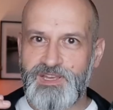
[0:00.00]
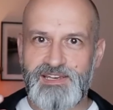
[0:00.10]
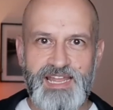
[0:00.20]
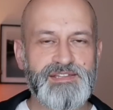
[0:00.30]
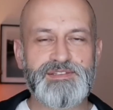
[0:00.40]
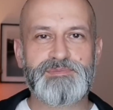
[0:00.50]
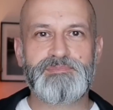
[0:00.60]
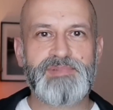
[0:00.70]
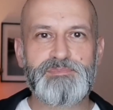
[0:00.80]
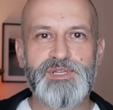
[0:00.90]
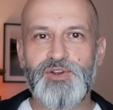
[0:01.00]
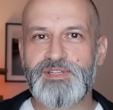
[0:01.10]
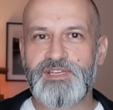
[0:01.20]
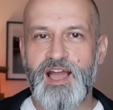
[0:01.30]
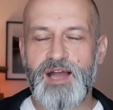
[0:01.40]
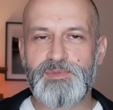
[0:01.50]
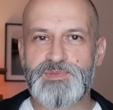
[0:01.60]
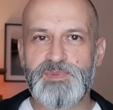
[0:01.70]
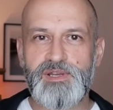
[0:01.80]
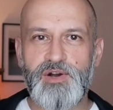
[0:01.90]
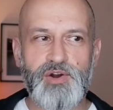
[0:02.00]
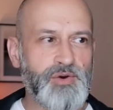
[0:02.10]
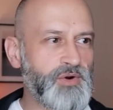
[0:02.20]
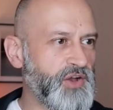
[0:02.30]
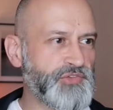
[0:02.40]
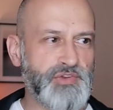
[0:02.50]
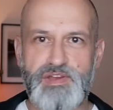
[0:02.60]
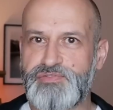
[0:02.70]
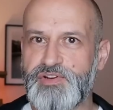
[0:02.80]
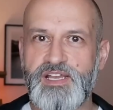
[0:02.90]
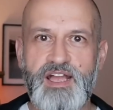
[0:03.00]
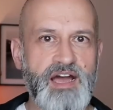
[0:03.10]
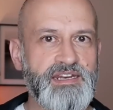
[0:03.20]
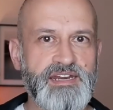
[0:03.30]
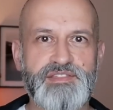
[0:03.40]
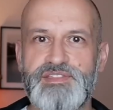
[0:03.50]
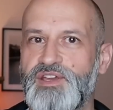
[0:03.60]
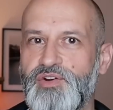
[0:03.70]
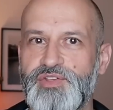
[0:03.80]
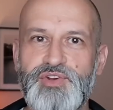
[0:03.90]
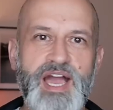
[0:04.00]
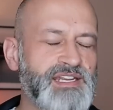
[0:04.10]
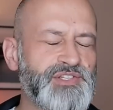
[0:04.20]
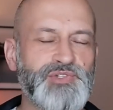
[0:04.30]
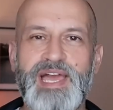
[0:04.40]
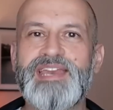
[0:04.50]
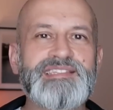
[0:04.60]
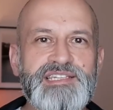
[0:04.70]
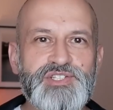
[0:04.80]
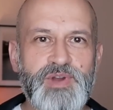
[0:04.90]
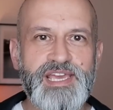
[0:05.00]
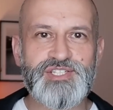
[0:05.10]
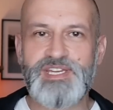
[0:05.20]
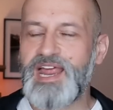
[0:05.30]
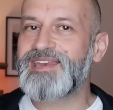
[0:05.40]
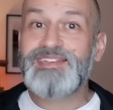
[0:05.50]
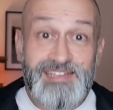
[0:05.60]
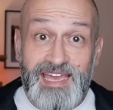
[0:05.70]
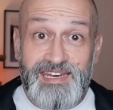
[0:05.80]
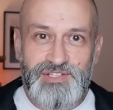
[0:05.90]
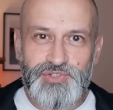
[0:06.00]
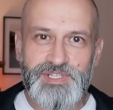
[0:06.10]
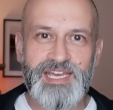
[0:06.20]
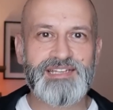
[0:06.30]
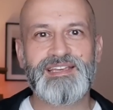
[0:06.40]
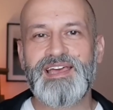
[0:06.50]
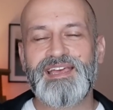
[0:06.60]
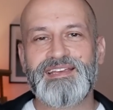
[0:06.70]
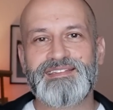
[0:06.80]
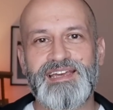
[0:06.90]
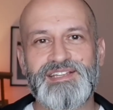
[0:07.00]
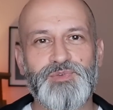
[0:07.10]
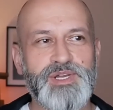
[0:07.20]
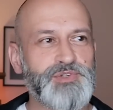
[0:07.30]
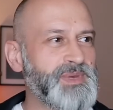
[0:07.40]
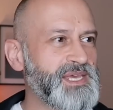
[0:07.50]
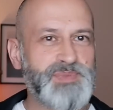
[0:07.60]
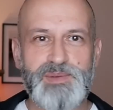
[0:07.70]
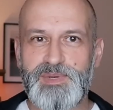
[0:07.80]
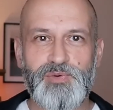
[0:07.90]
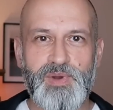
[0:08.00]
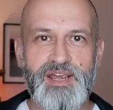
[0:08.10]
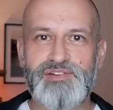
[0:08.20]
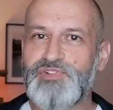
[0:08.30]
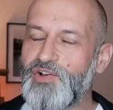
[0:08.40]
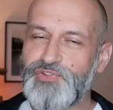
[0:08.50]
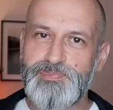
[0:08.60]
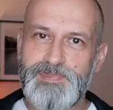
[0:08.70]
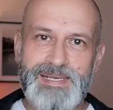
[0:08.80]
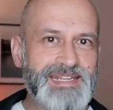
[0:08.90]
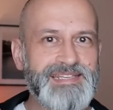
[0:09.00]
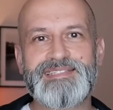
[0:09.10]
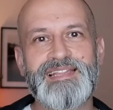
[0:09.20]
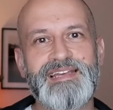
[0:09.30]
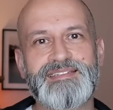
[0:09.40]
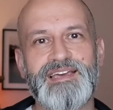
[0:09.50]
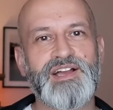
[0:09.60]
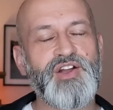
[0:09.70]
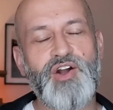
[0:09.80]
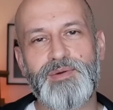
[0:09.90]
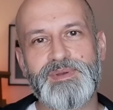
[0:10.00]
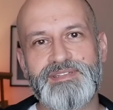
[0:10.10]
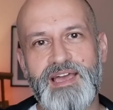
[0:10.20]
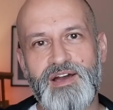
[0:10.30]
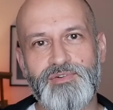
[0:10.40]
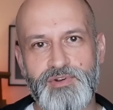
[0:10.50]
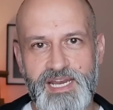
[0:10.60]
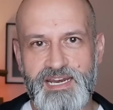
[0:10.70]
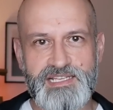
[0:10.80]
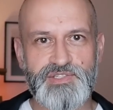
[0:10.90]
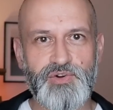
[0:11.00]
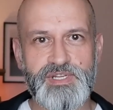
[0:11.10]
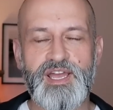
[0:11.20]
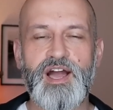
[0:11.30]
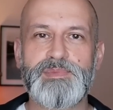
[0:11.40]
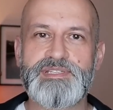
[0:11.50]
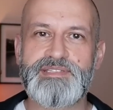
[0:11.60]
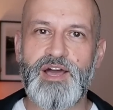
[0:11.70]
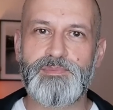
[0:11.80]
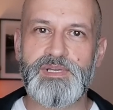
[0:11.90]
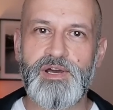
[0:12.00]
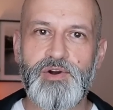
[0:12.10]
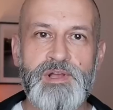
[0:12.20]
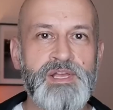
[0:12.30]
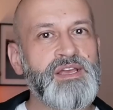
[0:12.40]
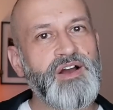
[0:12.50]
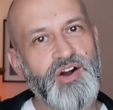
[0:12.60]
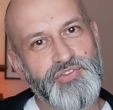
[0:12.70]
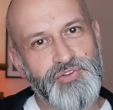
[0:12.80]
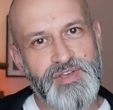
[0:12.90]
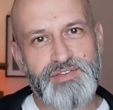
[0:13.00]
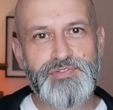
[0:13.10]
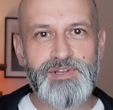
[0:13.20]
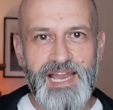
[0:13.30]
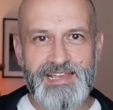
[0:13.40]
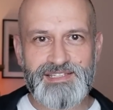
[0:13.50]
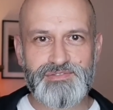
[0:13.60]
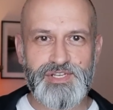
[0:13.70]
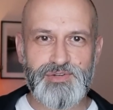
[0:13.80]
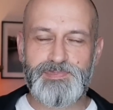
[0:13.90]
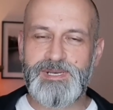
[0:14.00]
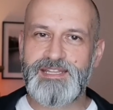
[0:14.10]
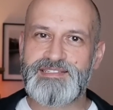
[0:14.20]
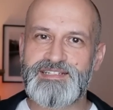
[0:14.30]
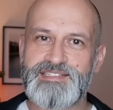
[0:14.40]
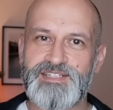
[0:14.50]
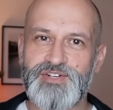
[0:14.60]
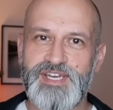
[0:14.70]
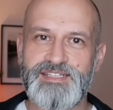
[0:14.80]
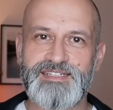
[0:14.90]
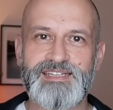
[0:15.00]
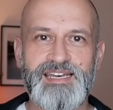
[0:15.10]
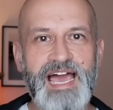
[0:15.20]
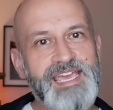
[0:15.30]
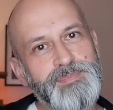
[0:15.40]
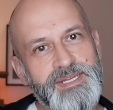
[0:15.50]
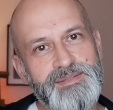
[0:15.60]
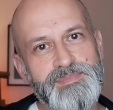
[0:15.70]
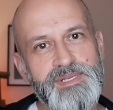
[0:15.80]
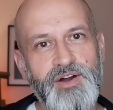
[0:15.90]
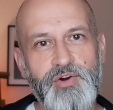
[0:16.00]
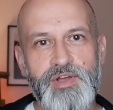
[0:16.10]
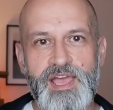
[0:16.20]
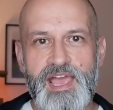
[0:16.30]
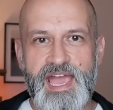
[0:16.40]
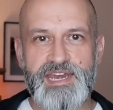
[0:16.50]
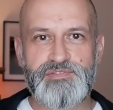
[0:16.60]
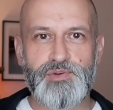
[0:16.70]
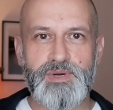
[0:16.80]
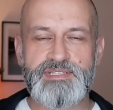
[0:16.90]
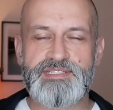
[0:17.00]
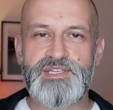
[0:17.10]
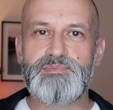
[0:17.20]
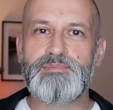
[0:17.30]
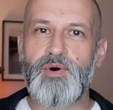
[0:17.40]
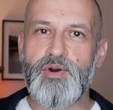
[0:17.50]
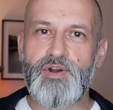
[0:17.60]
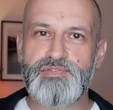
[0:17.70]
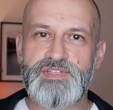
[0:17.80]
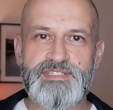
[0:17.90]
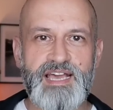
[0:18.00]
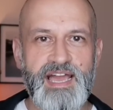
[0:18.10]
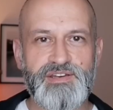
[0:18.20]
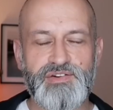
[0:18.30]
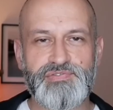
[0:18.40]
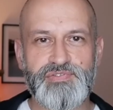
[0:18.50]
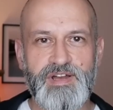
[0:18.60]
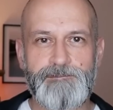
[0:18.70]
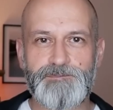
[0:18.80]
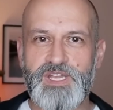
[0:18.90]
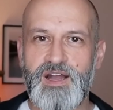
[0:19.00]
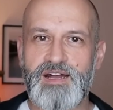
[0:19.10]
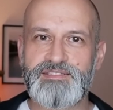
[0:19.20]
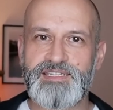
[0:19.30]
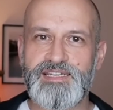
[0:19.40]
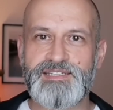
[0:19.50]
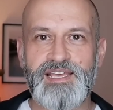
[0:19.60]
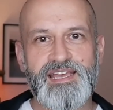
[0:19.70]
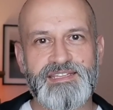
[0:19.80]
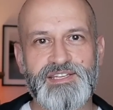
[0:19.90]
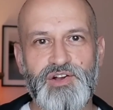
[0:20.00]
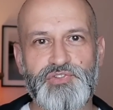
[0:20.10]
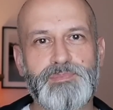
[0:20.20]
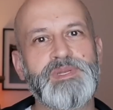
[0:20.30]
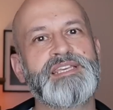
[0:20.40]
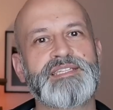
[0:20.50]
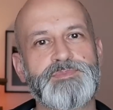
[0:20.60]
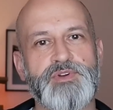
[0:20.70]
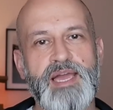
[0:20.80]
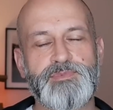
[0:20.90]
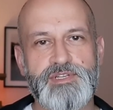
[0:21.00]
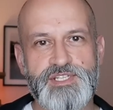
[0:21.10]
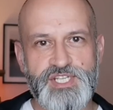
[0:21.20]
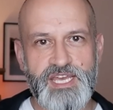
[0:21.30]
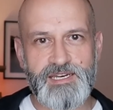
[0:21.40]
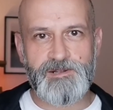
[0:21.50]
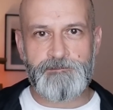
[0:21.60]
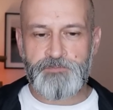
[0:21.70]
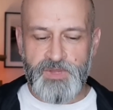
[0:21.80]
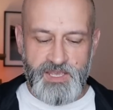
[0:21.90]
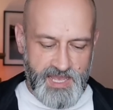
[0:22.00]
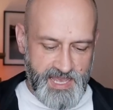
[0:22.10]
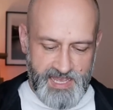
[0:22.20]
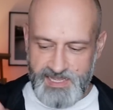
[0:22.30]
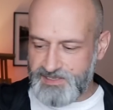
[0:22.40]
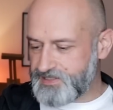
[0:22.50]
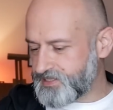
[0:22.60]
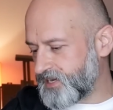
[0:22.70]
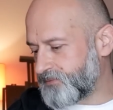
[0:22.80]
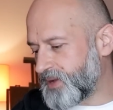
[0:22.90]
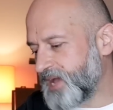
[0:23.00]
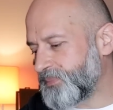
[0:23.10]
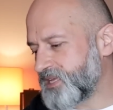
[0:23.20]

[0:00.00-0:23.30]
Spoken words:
let me know in the comments below. Also, if I forgot anything or you got into any situation that I didn't get into yet that you want to make people aware of, also please let a comment down or let us know in the comments down below. Also, if you like the video, please consider hitting the like button below. And if you want to see more of this kind of content, then also please subscribe to this channel. And I